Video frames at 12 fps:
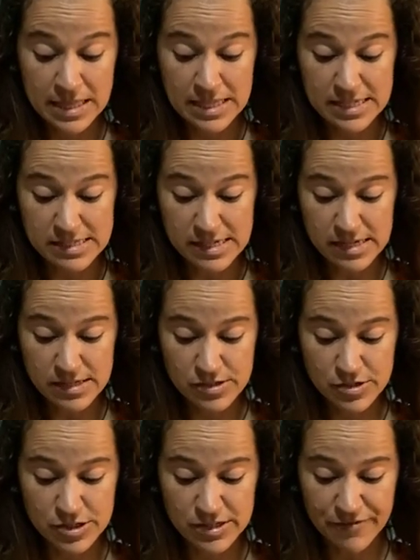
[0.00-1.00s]
This is
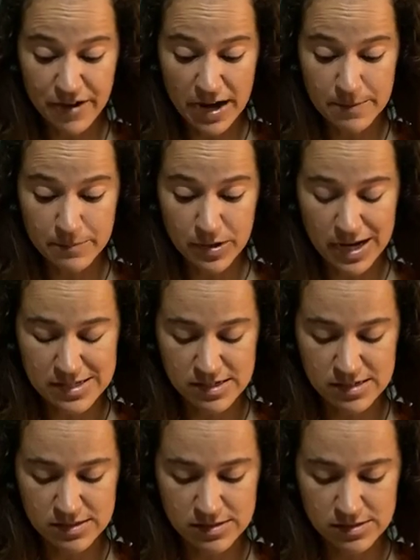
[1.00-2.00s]
your divine
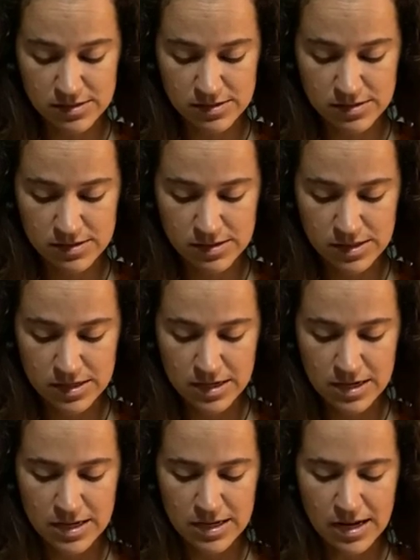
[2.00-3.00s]
presence.
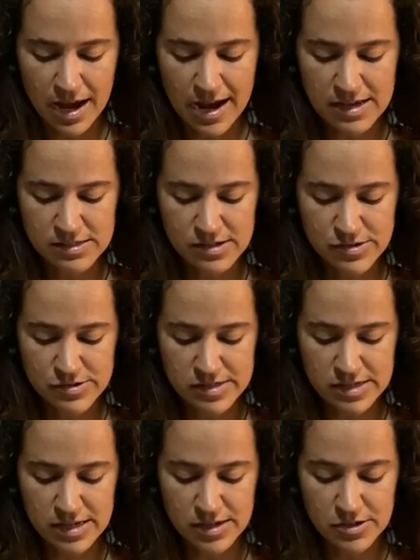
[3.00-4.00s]
And as you
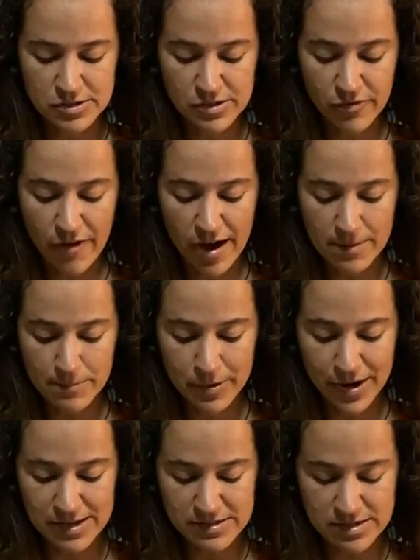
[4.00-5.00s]
see your divine
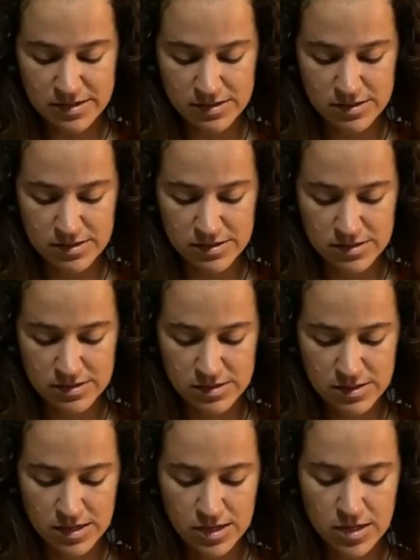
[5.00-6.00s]
presence,
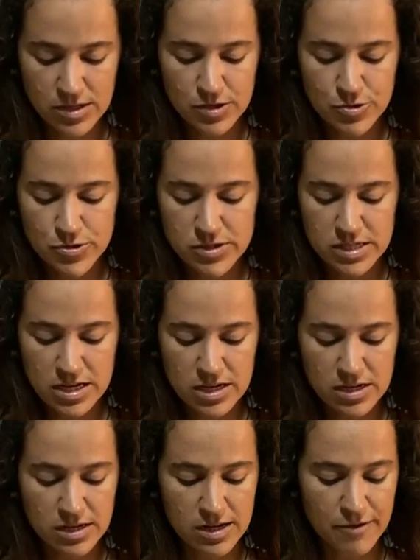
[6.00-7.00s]
you see
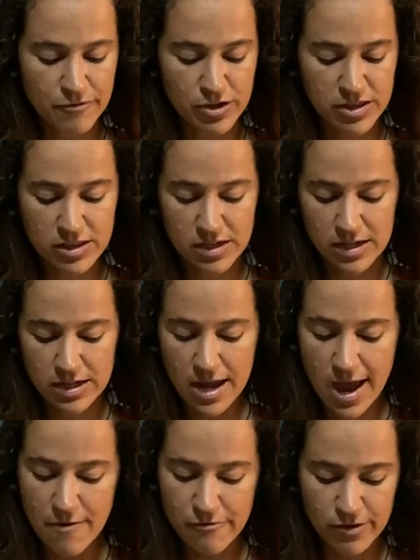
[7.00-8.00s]
it in everything and
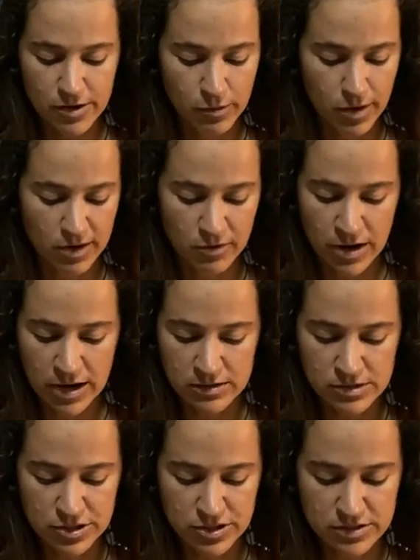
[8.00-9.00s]
everyone
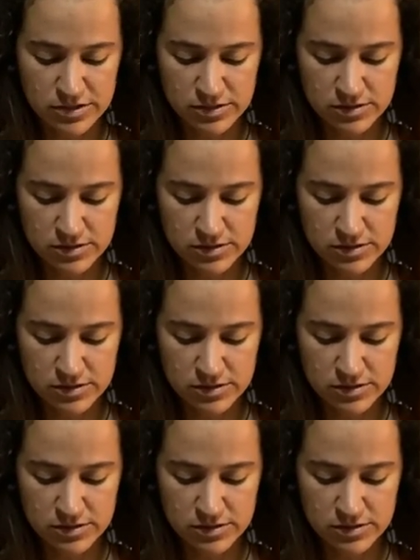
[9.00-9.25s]
around you.